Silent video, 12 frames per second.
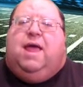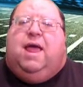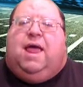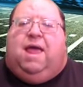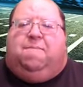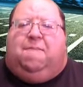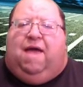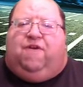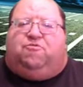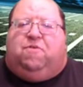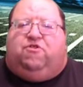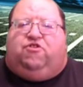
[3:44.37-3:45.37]
He
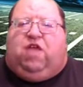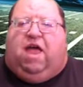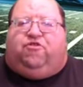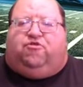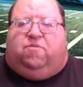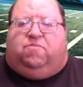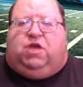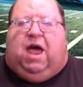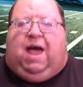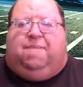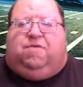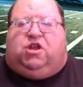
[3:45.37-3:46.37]
makes mistakes from
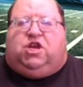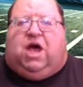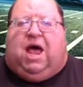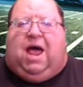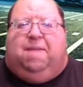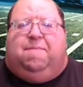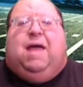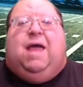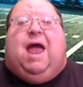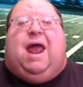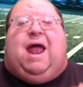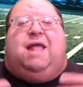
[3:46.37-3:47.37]
time to time,
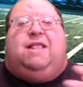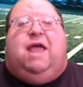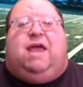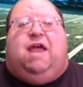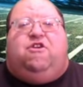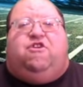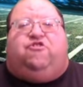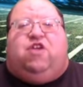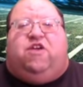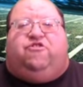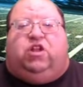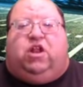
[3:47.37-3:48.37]
and I think he just
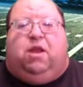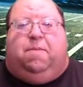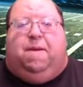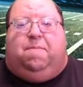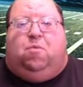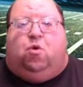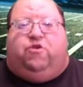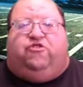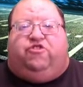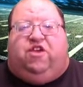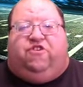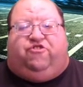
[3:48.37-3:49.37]
needs a little bit more
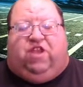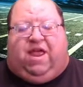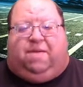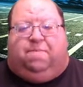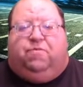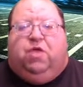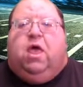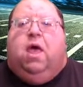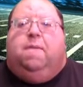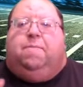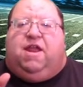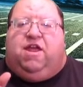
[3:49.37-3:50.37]
seasoning.
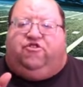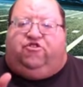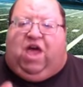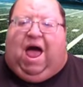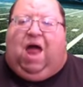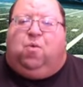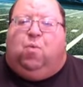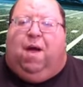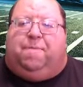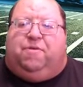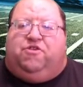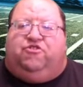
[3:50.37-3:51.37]
But he's got
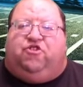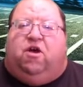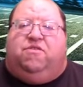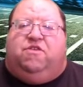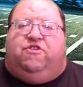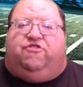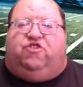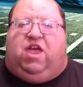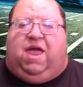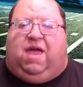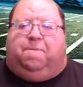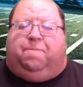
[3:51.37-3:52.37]
weapons on this
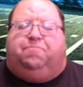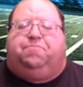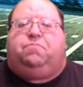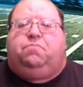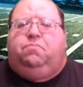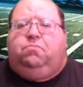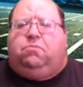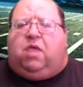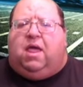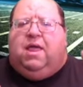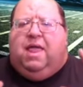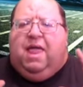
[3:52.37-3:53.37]
team.
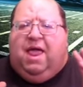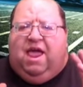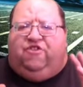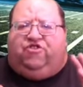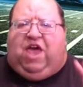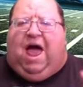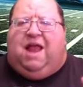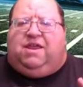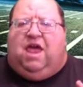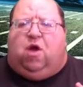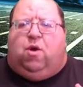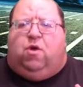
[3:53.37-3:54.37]
He's got
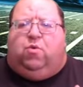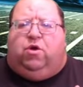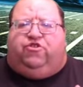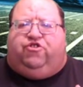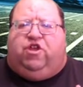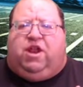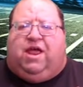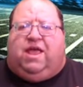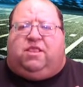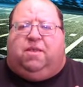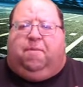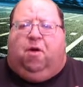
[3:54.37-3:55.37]
Garrett Wilson to
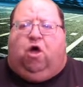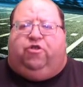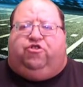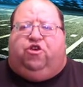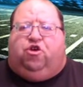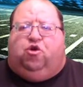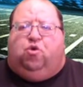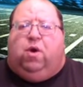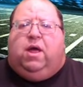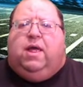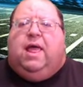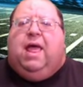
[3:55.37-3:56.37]
get the ball to.